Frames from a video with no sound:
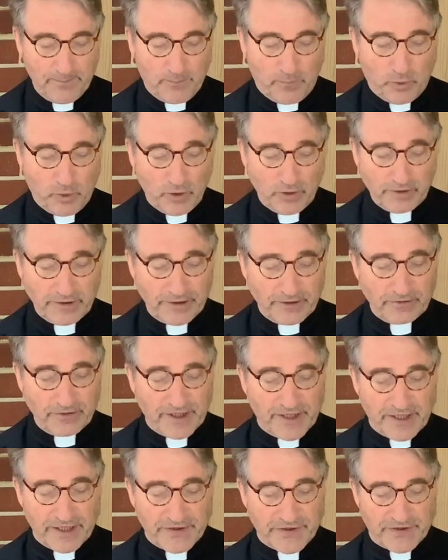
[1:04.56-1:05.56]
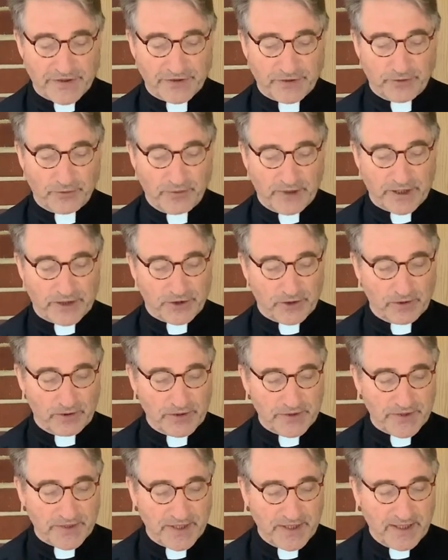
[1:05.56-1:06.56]
"Poor little innocent
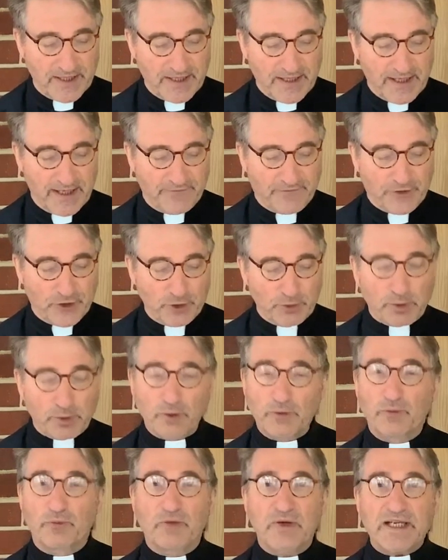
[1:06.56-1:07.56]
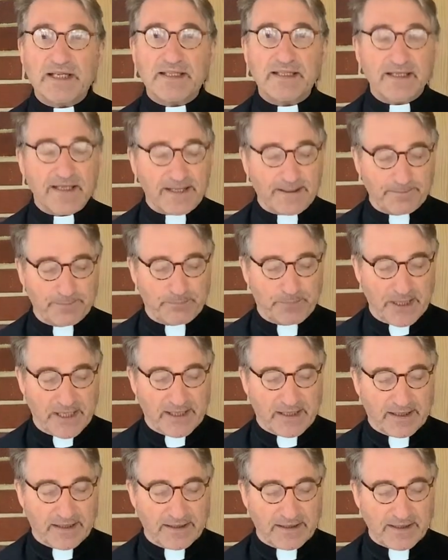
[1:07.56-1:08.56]
creatures, if you were reasoning
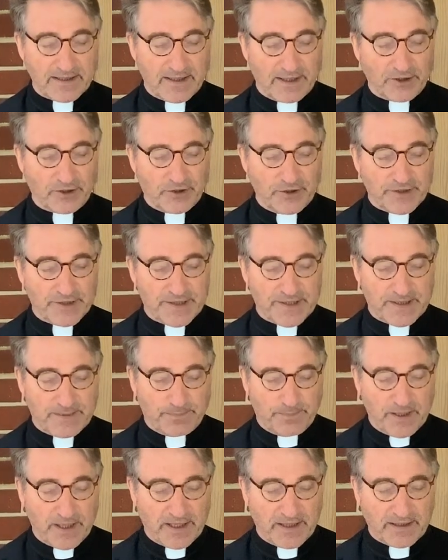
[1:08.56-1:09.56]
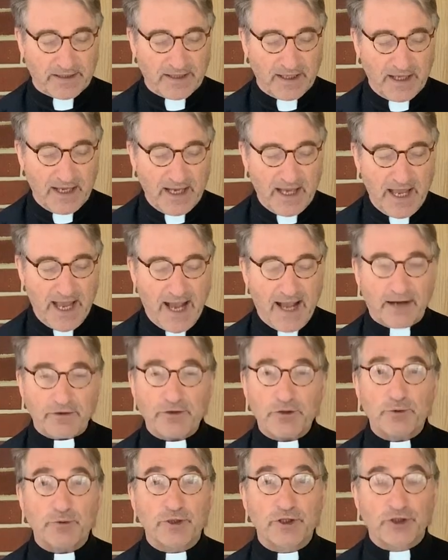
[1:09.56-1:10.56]
beings and could speak, how
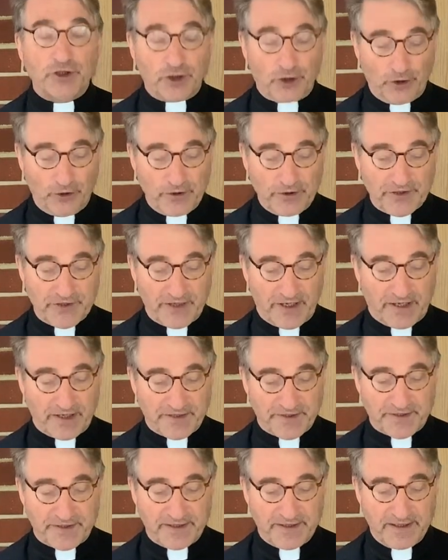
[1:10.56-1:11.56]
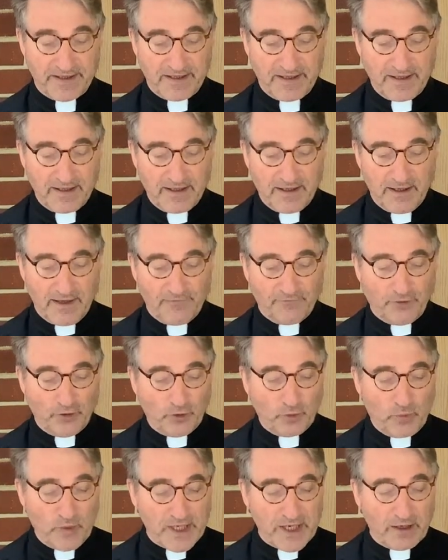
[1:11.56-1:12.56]
you would curse us. For
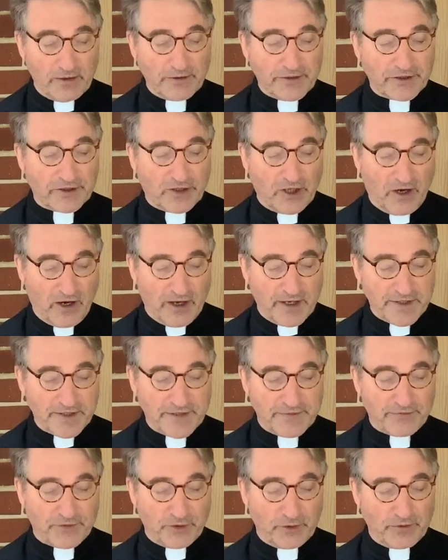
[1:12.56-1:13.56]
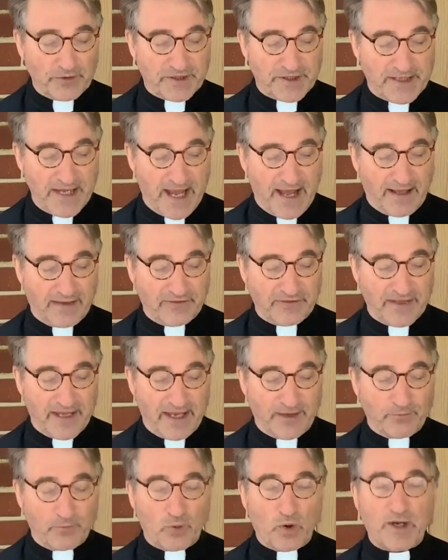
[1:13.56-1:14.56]
we are the cause of your death,
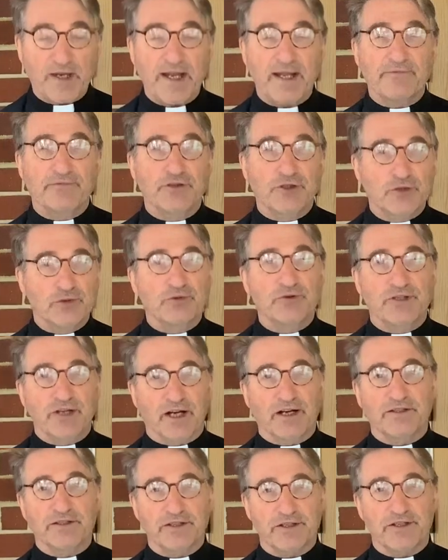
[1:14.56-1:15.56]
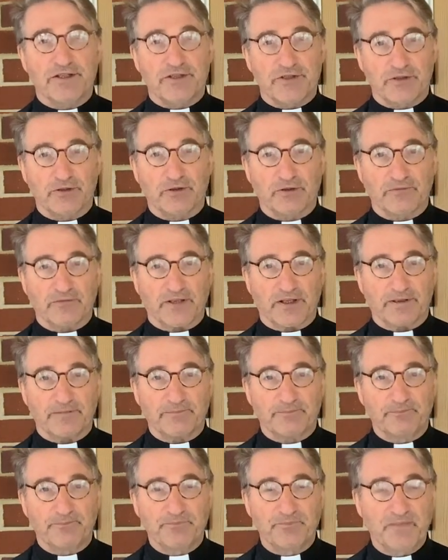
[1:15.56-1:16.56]
and what have you done to deserve
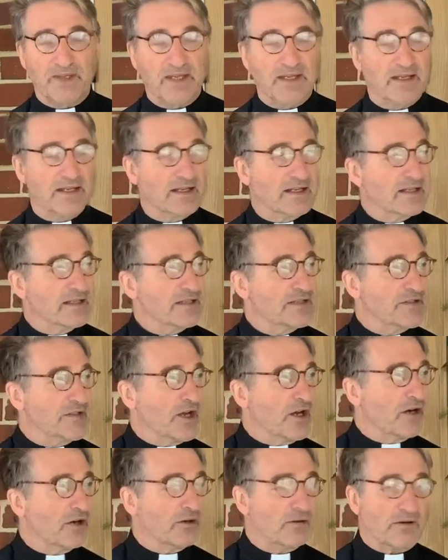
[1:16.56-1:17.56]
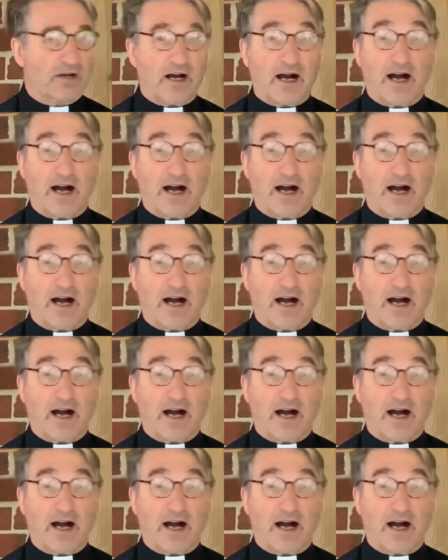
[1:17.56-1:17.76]
it?" So,